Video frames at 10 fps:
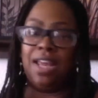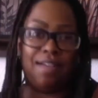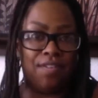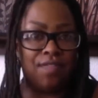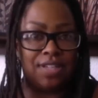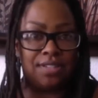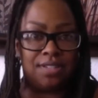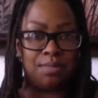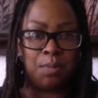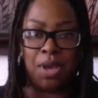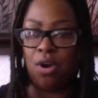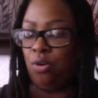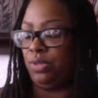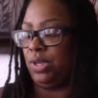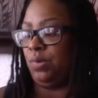and I've invested in some of my
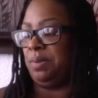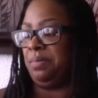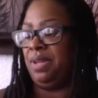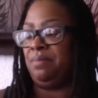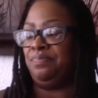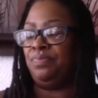own equipment.